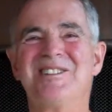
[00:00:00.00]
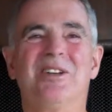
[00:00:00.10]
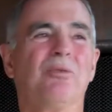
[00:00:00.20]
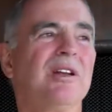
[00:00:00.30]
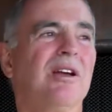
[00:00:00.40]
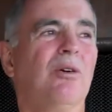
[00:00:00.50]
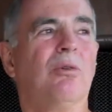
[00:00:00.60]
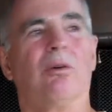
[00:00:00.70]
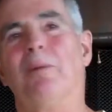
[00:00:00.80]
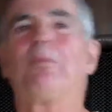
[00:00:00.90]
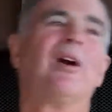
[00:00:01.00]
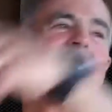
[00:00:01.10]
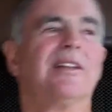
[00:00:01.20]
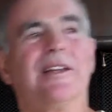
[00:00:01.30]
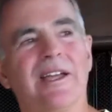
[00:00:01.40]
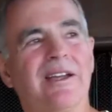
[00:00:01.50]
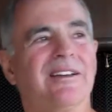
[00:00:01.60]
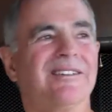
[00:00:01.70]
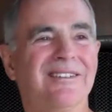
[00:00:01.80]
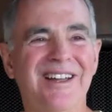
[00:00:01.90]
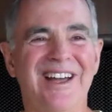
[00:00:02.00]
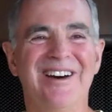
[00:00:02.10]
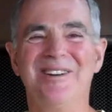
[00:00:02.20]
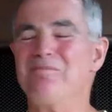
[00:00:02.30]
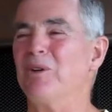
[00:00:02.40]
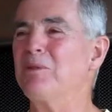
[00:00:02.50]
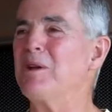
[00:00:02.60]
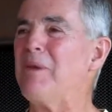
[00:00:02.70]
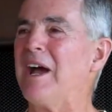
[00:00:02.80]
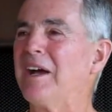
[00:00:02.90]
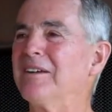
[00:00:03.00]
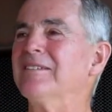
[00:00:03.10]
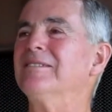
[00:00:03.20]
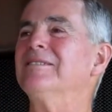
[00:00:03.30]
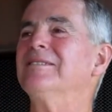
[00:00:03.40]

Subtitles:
So we'd go rip around the lake and bring me back, and